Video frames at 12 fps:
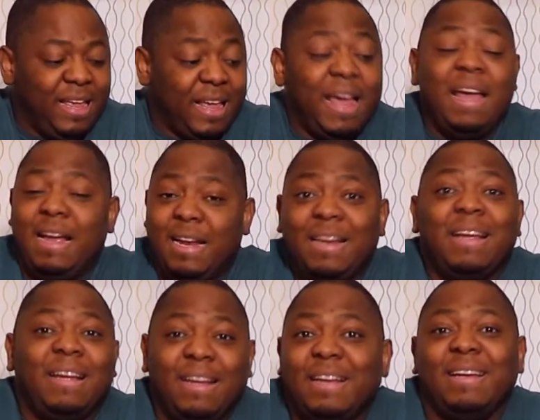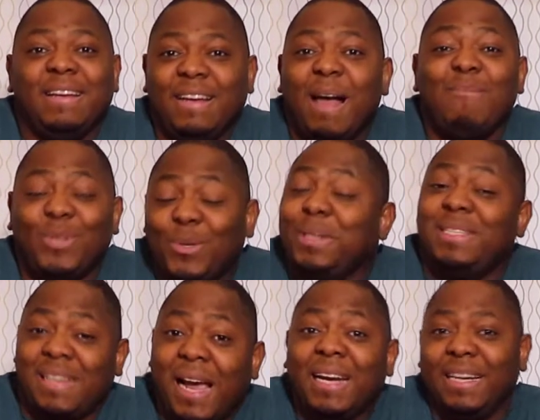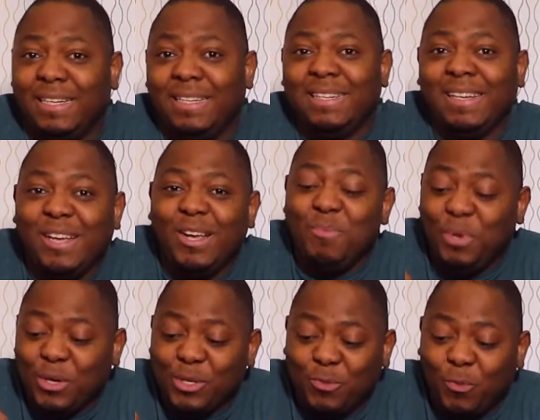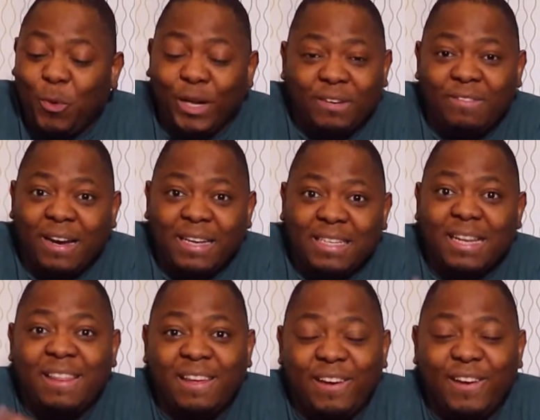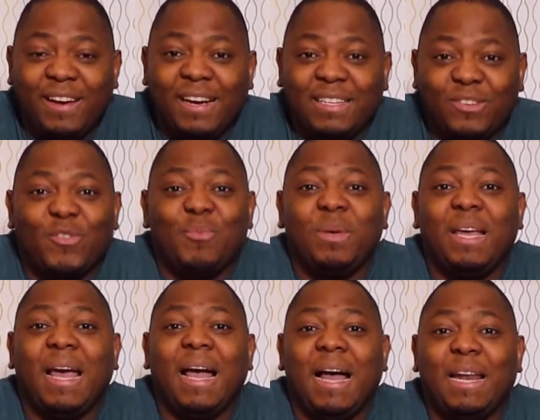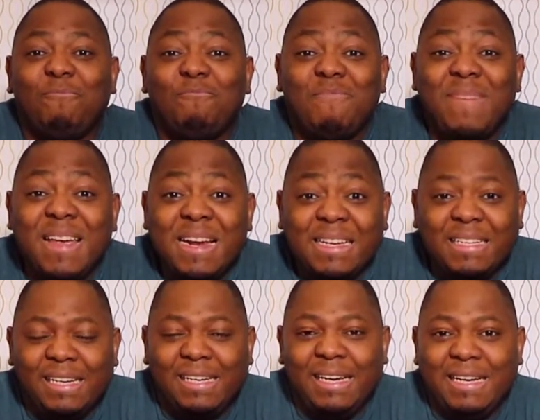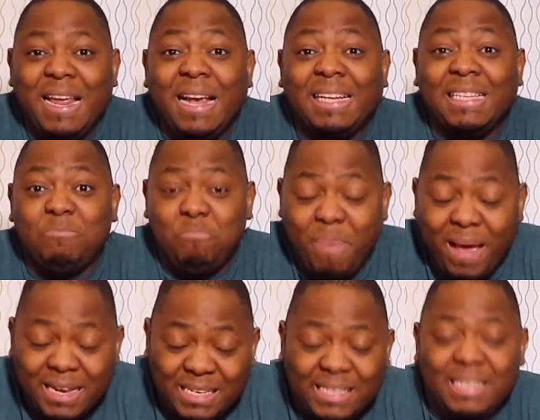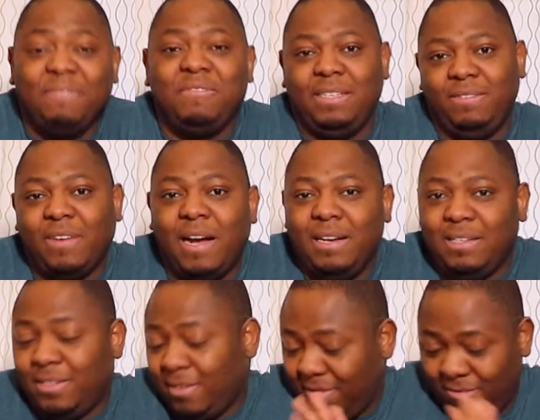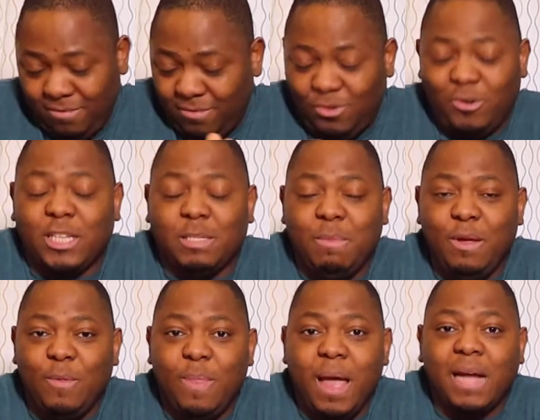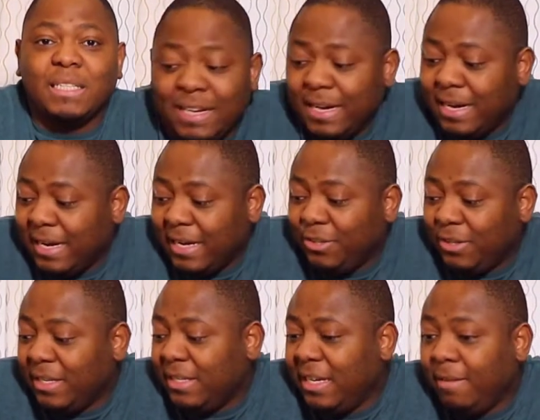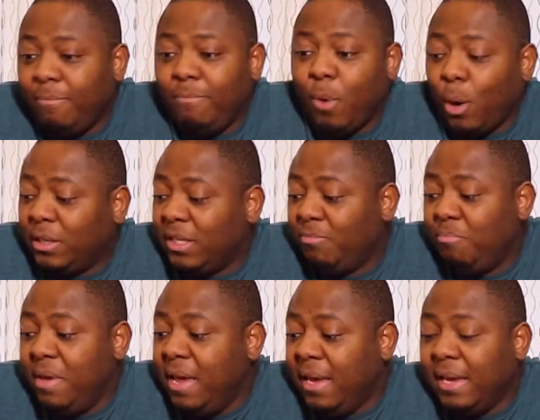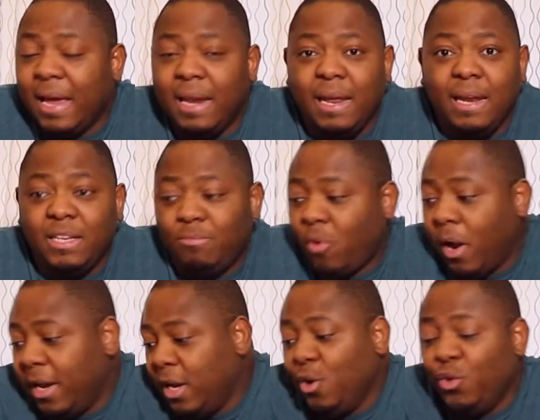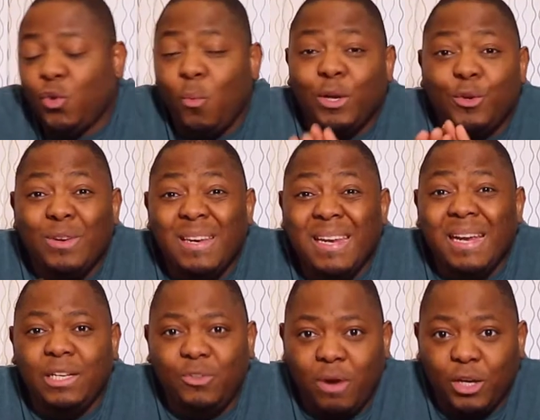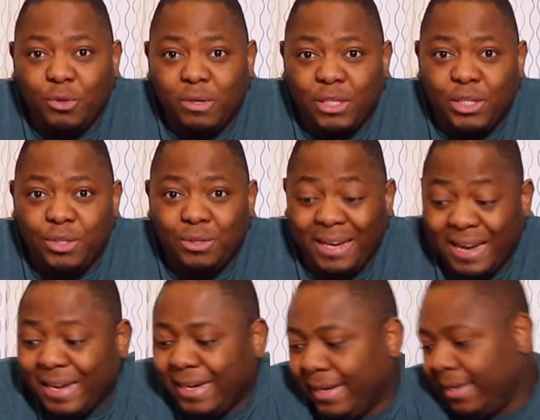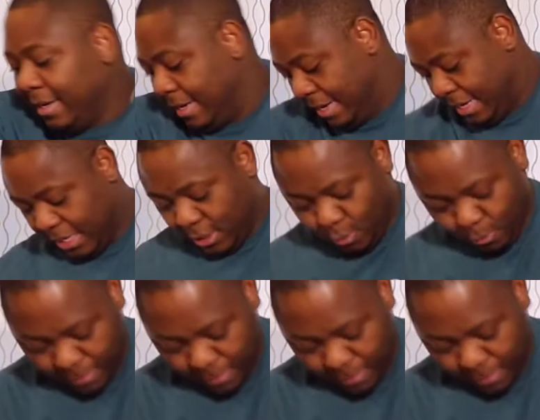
and I'm so excited because whatever is in there is going to be an amazing and expensive device. Trust me on that. As you can see, the box is big and then it's brand new, so we do need to actually cut it. So